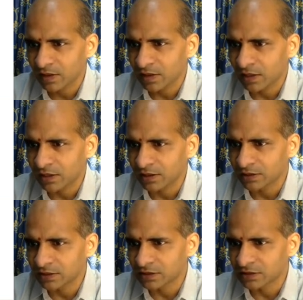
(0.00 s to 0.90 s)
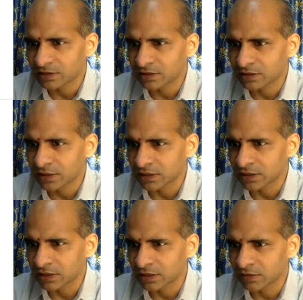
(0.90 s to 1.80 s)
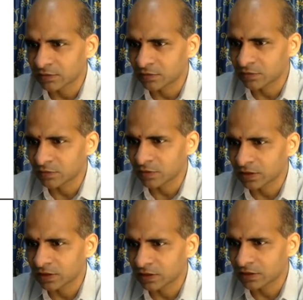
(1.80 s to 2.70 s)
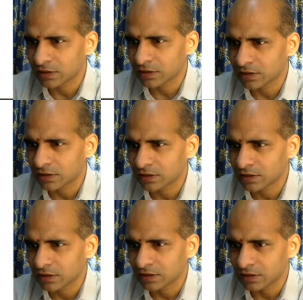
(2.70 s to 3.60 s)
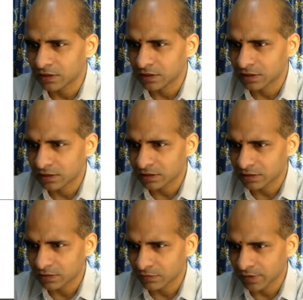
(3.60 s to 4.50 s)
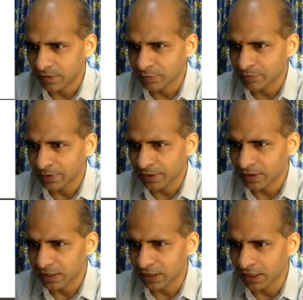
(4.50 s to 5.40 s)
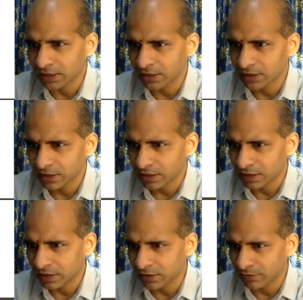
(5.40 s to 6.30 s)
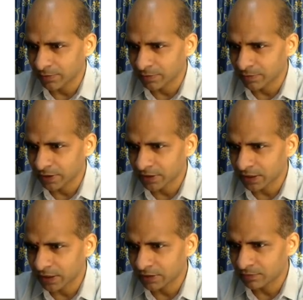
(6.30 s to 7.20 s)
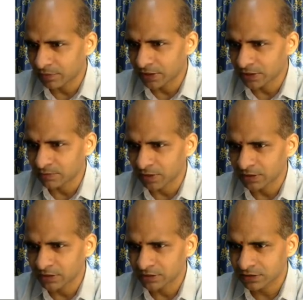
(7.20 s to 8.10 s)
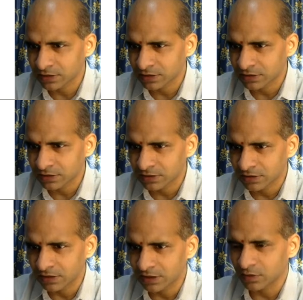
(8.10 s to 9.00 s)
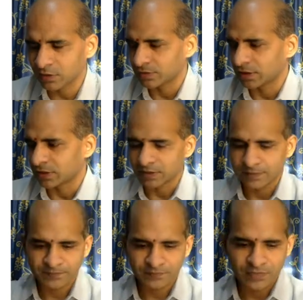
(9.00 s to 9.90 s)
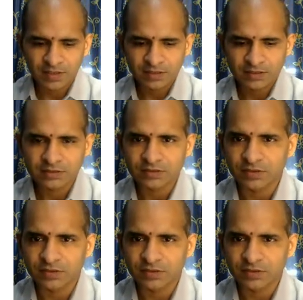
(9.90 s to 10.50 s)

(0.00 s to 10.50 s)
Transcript: I is greater than equal to 1, then we have to print I, and we have to make I minus minus, then curly bracket. So